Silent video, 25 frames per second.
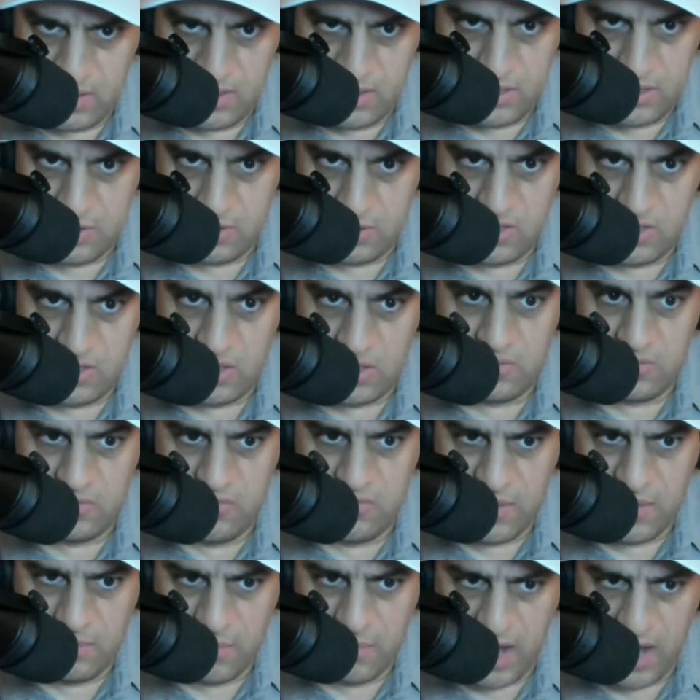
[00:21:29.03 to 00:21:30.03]

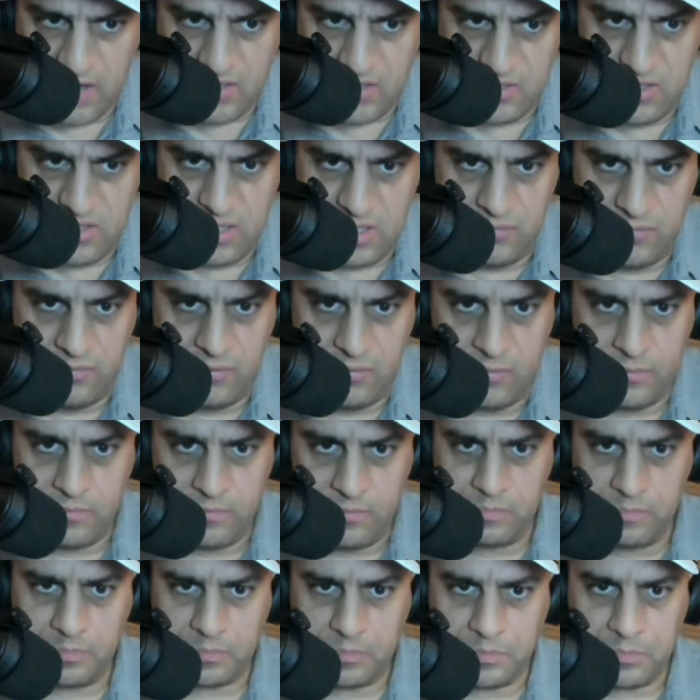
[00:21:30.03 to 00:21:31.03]
certain famed boxers live.
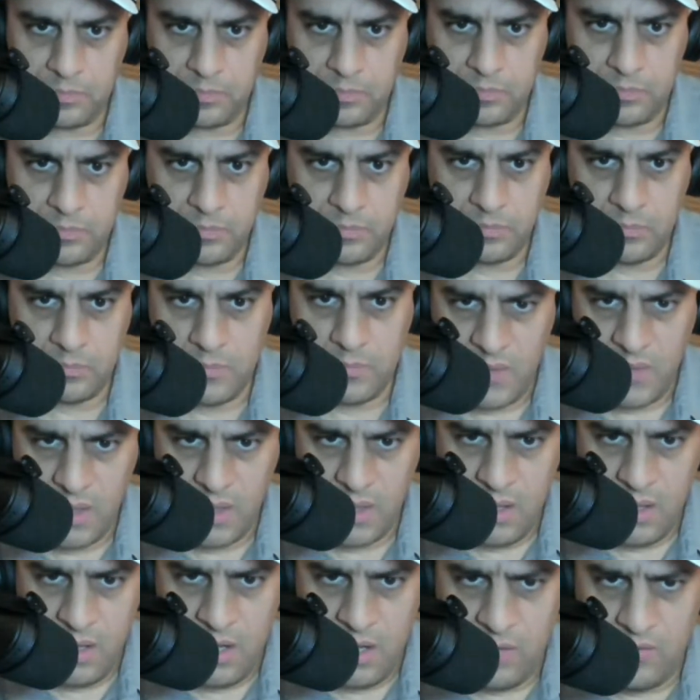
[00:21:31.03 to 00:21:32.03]

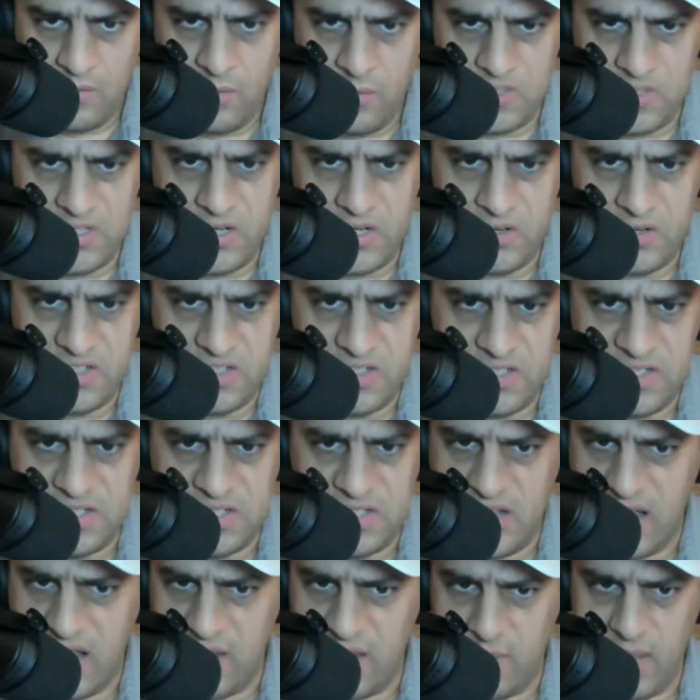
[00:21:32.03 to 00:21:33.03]
Of course, here in
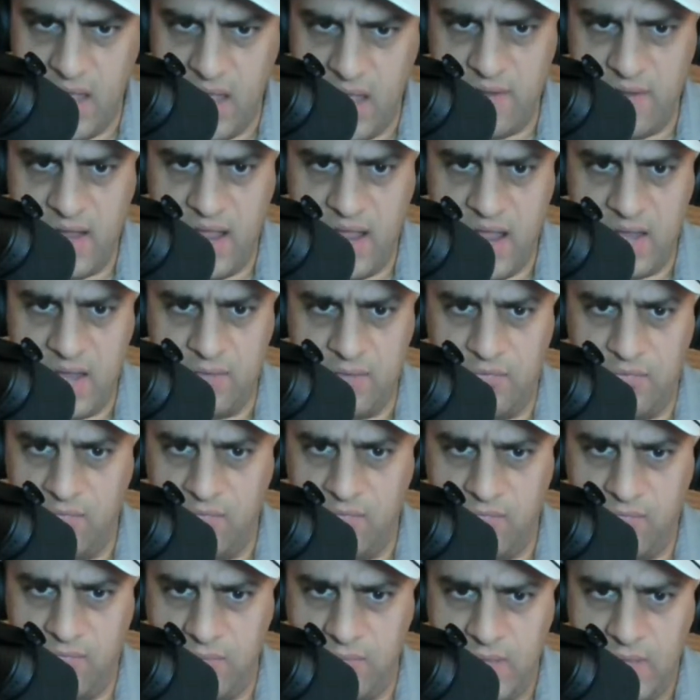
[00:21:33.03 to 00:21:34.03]
Cincinnati, we haven't had
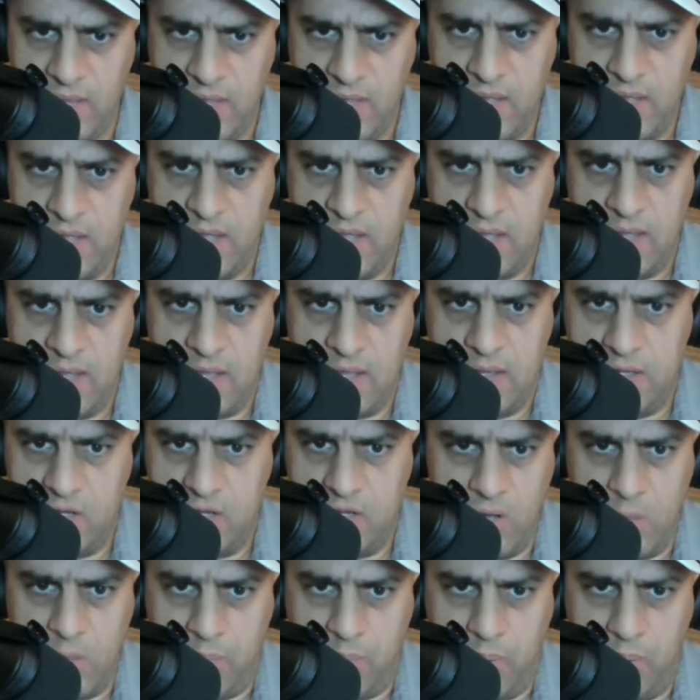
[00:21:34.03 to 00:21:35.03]

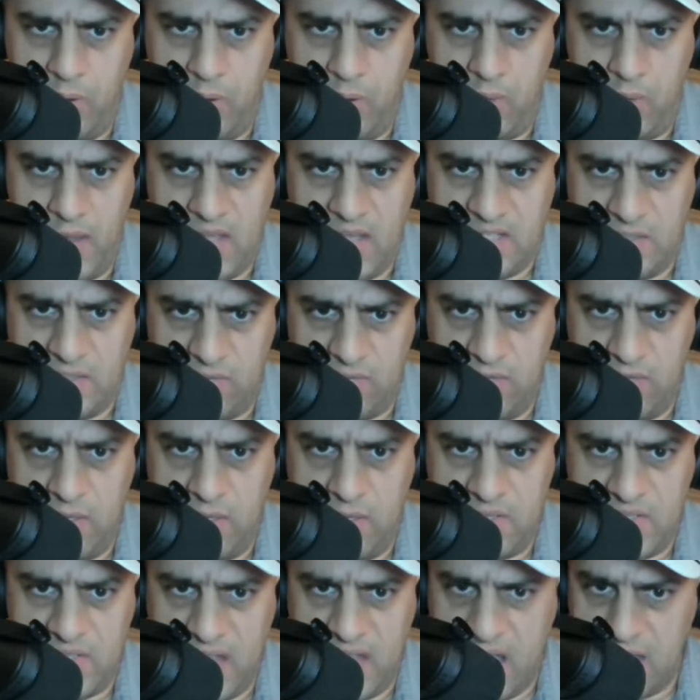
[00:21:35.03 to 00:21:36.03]
a polarizing
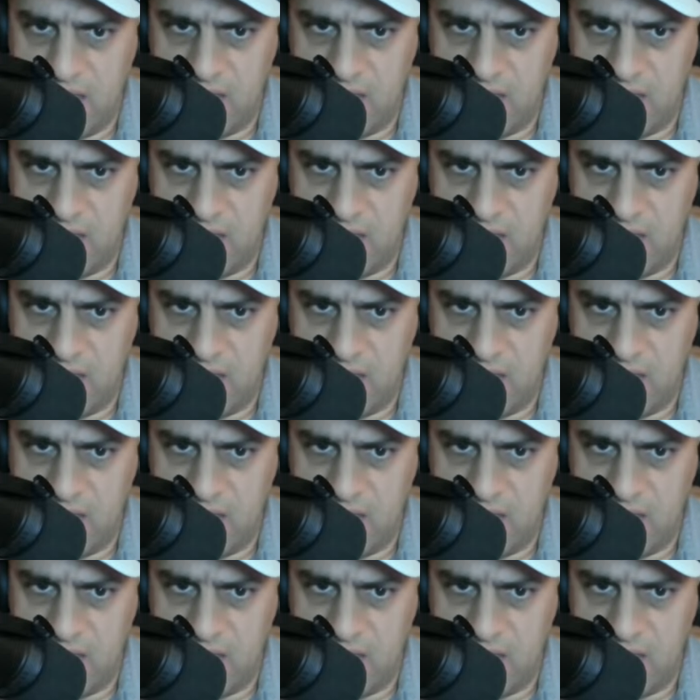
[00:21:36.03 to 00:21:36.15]
famous